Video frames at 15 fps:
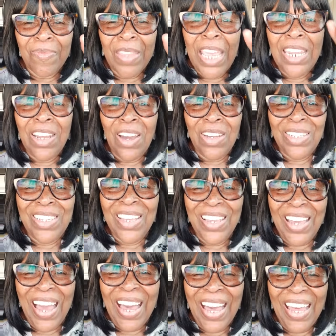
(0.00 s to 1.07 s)
And unto
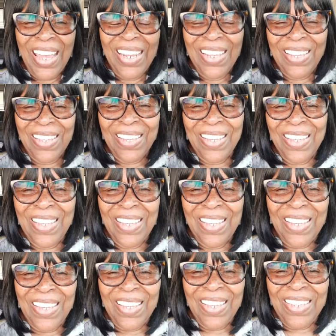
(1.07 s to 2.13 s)
God.
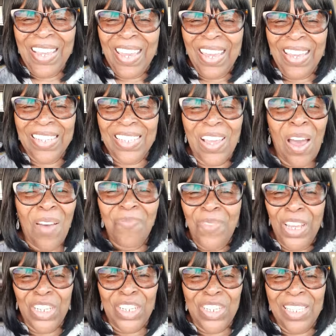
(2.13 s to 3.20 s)
Yes, God
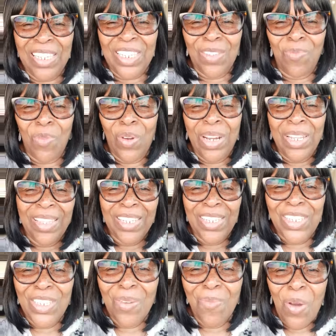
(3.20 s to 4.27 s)
bless you this morning. This
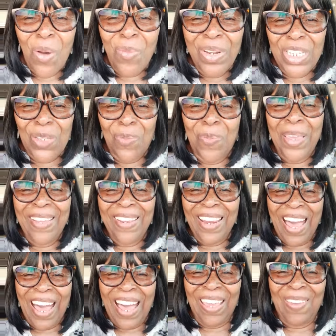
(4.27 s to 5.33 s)
is a moment to speak
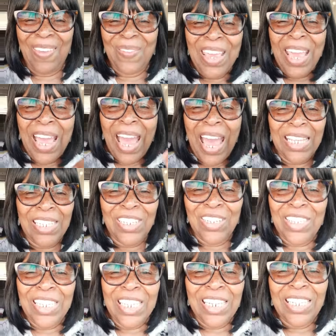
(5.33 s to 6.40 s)
life. I
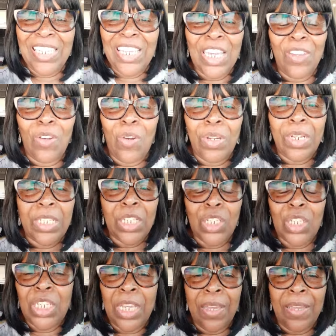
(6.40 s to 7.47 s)
just needed to get on and to
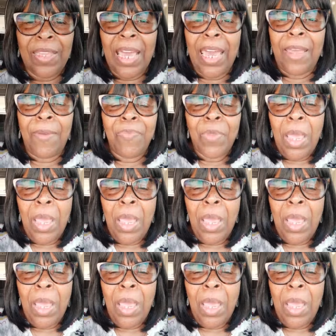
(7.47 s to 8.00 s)
share that.